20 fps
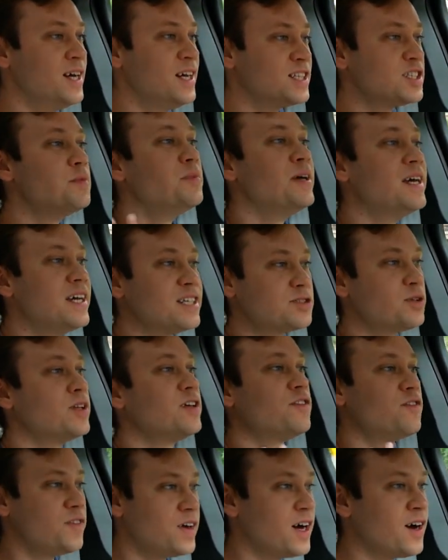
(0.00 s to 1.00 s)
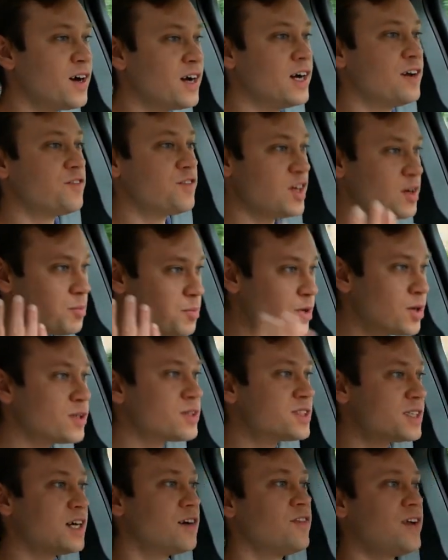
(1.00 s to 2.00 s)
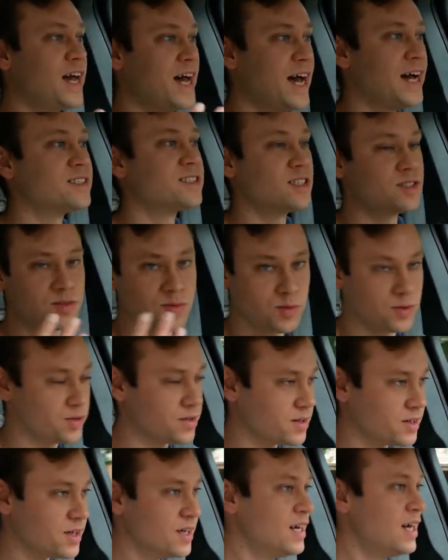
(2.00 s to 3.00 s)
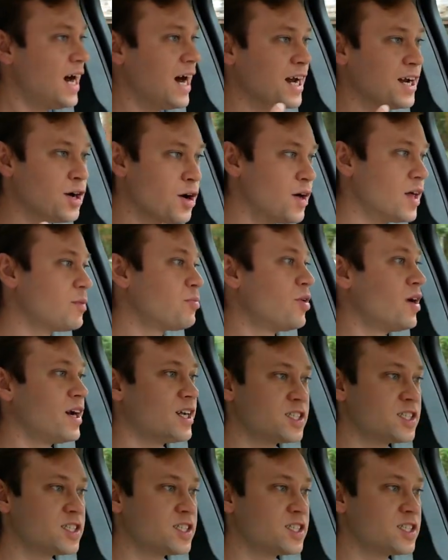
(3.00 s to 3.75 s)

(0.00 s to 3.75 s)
to me, it's only fair if they build stuff as it's ordered. I know that probably